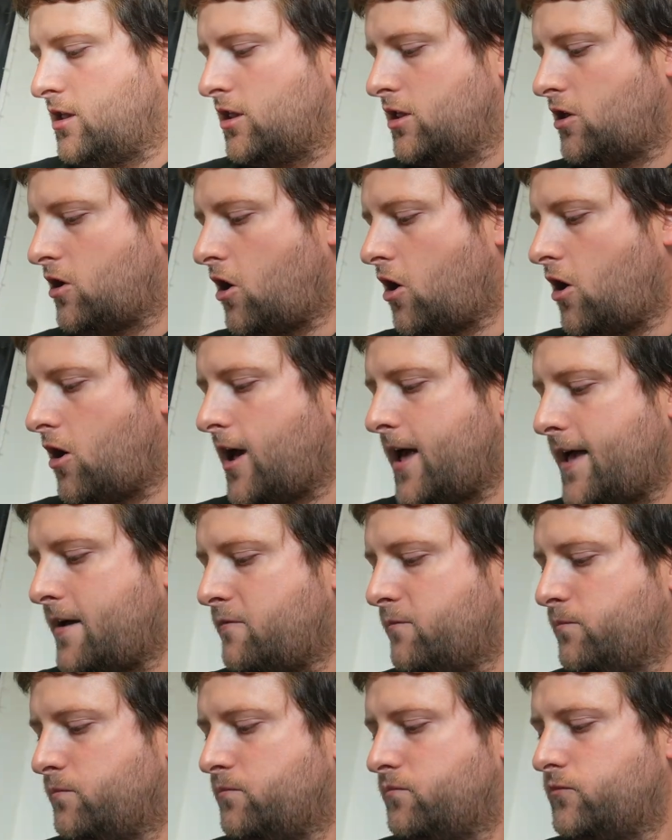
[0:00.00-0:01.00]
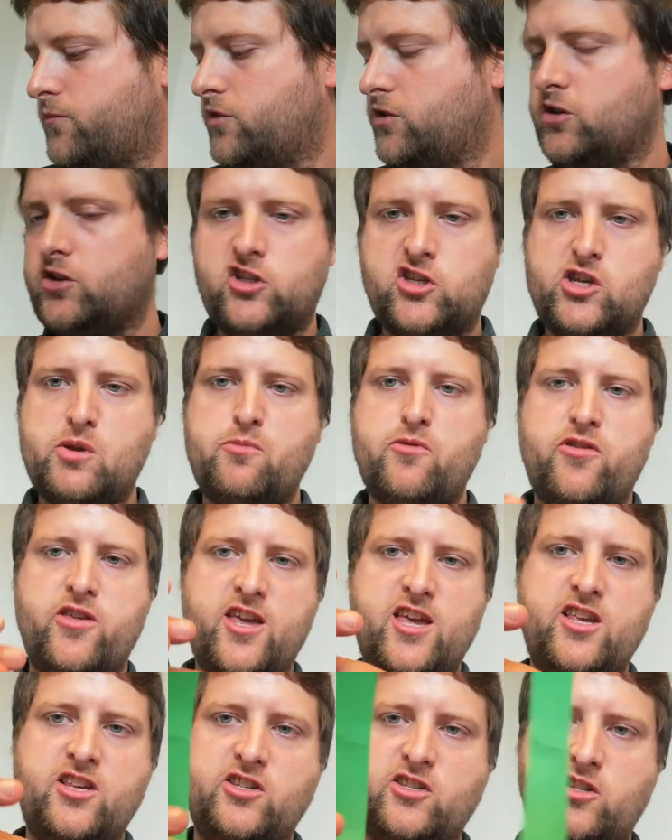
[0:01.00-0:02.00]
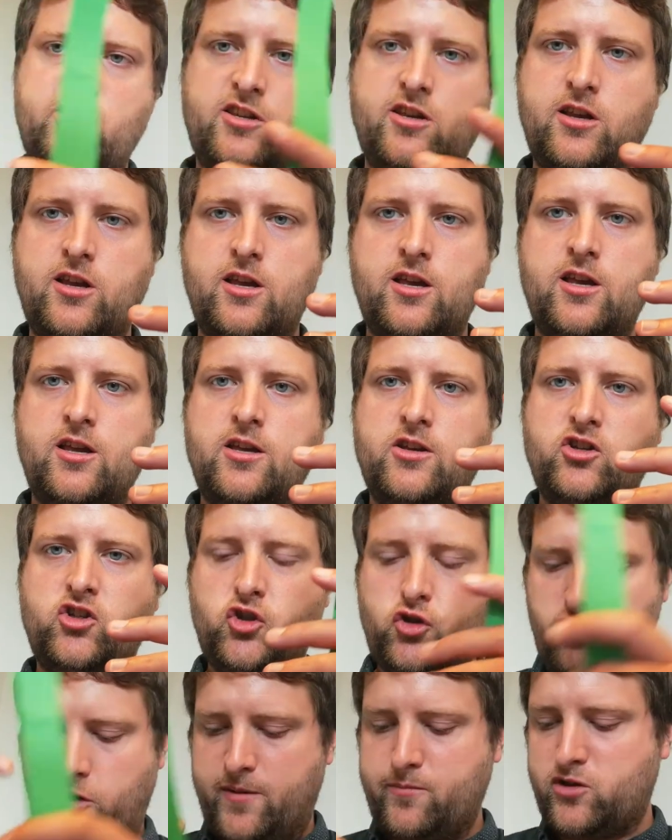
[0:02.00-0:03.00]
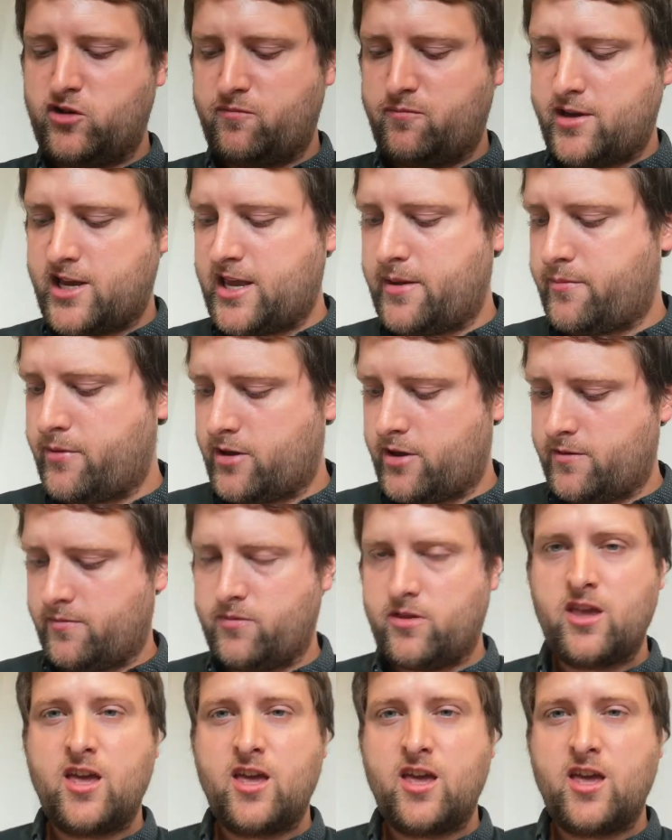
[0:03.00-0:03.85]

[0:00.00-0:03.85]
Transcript: Cut out some of these strips of paper.